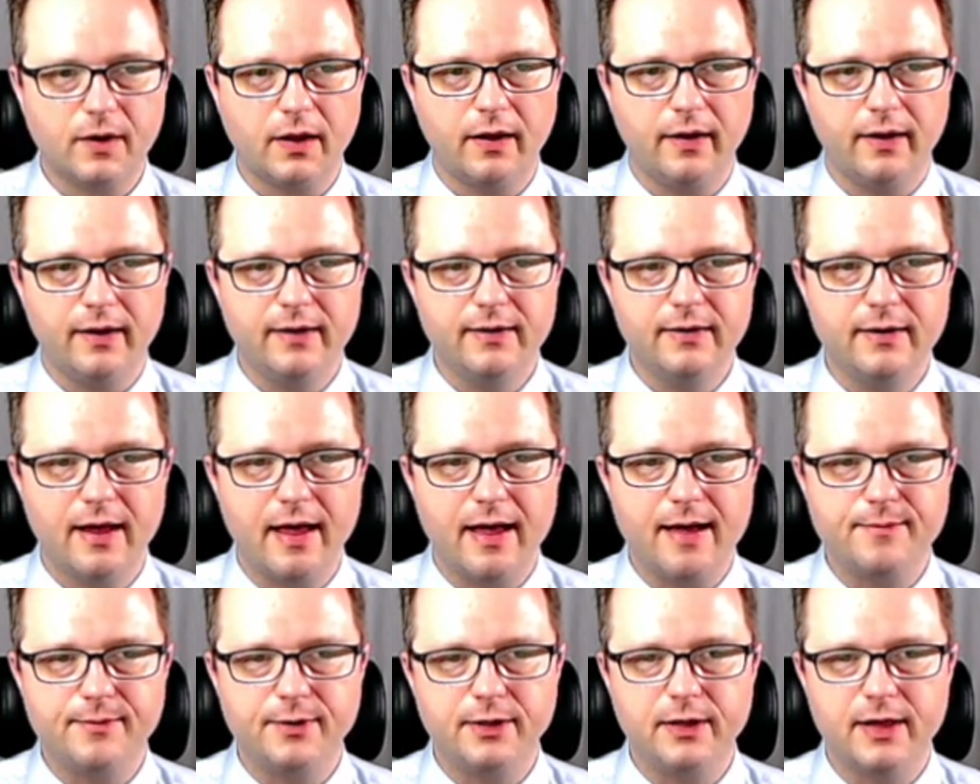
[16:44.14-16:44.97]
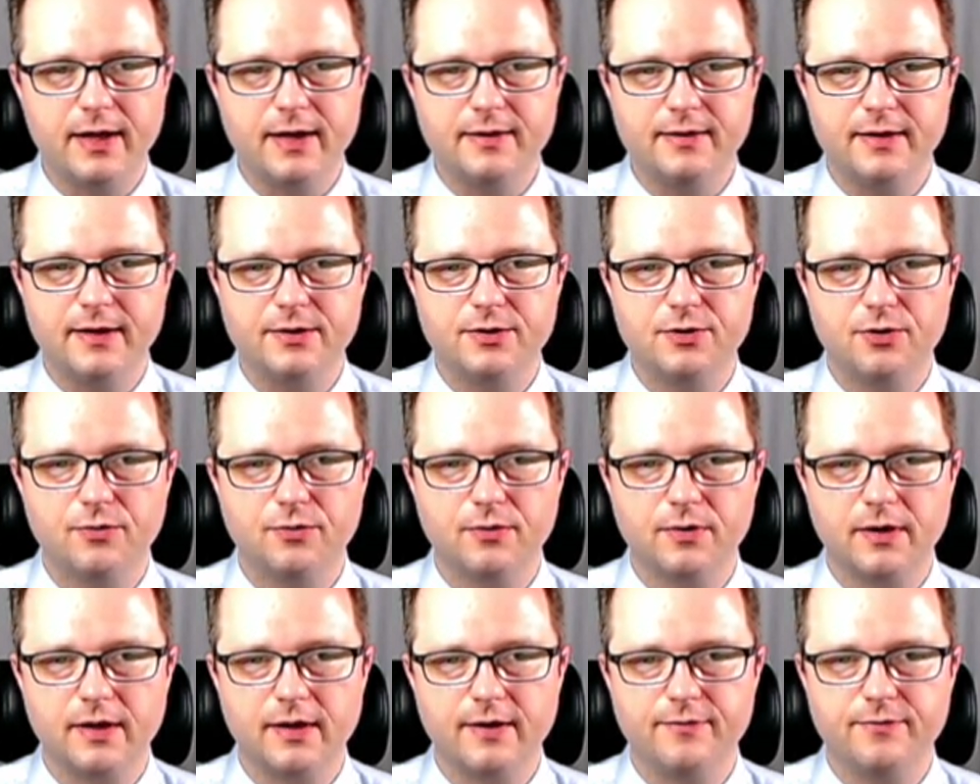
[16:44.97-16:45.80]
MLA, they
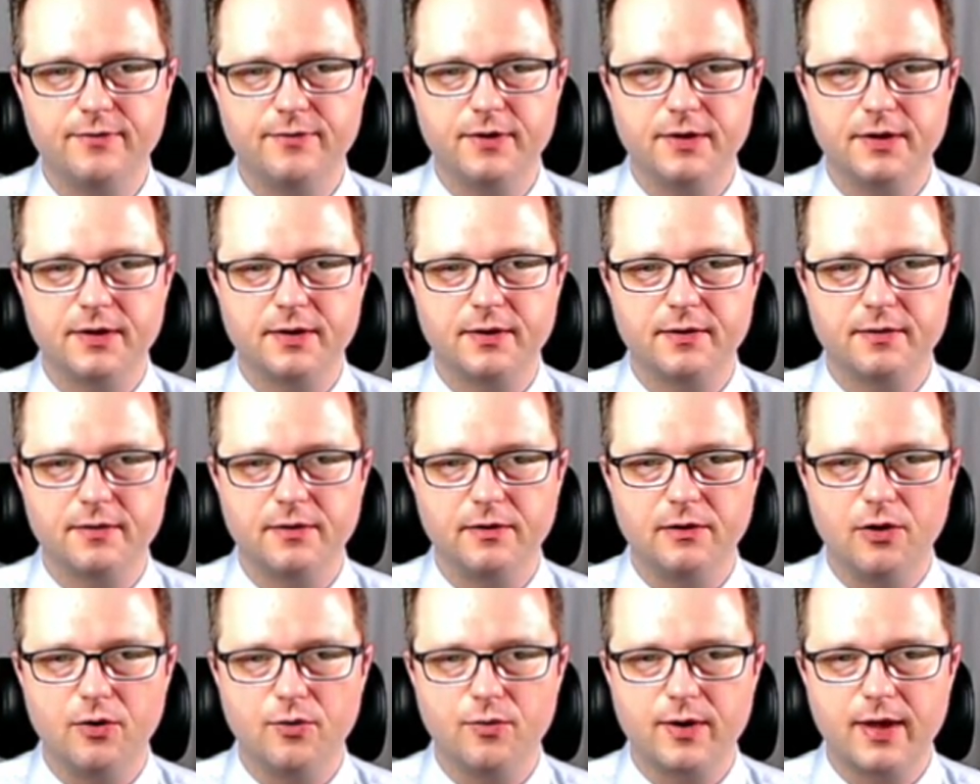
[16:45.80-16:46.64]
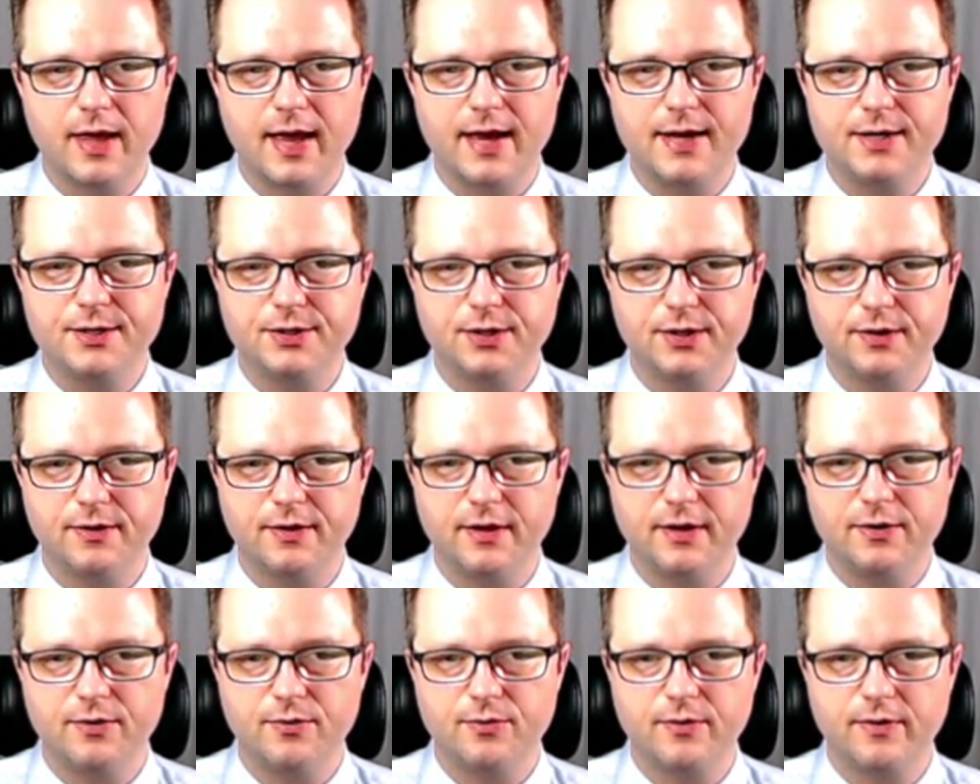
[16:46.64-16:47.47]
don't give the location,
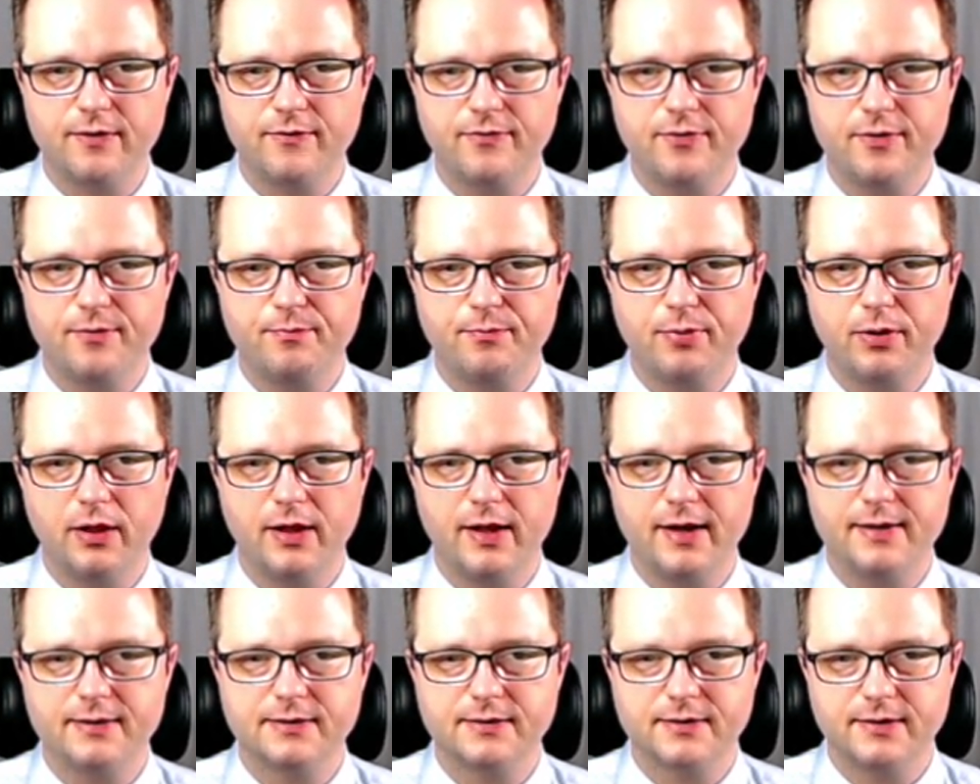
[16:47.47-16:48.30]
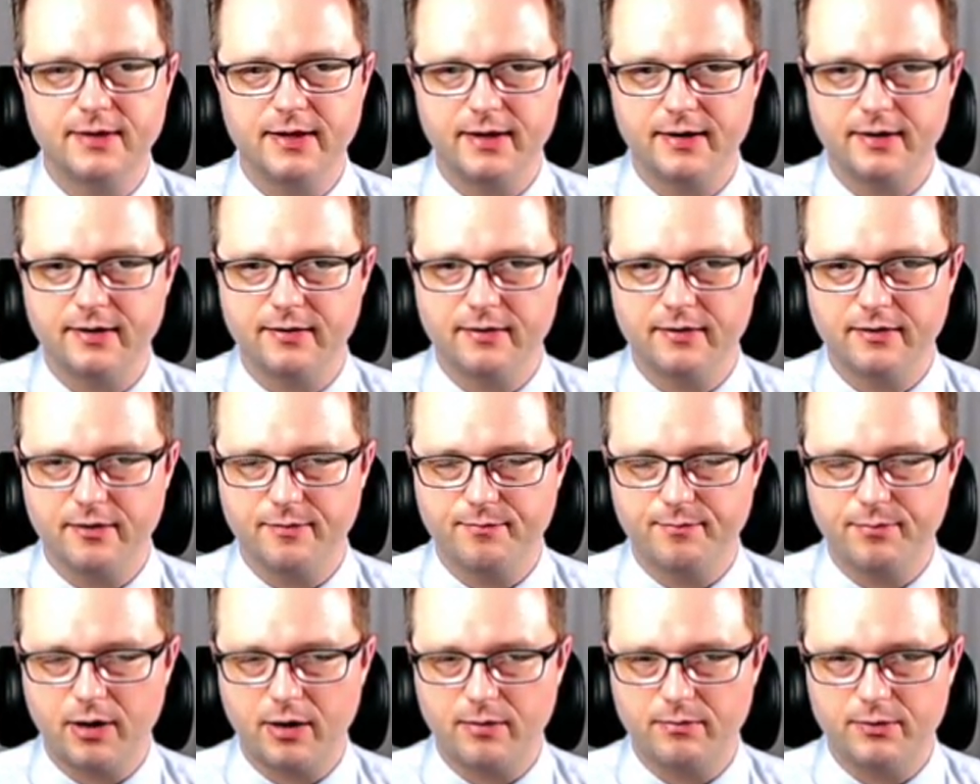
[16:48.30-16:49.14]
they don't give the place that the
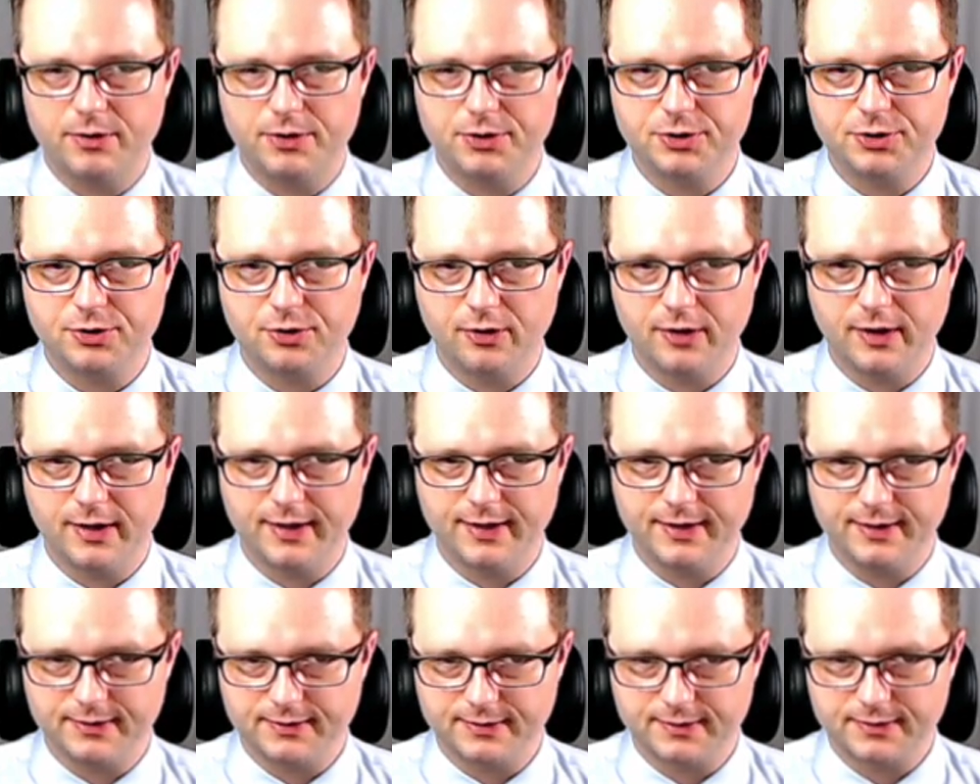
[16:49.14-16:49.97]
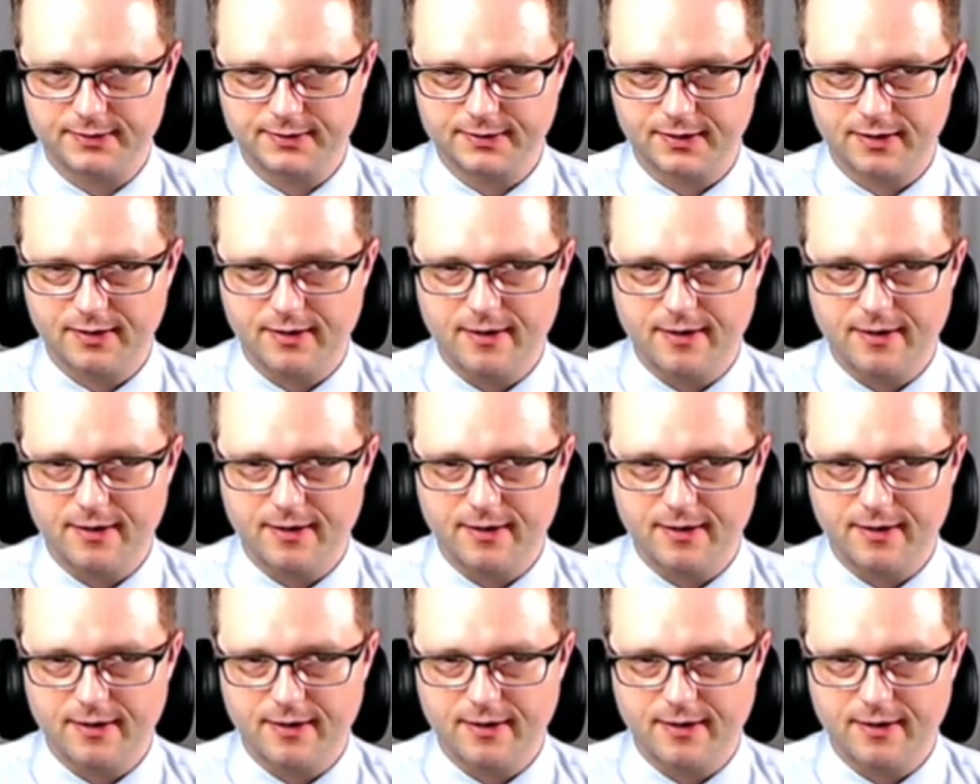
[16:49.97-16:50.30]
publisher is.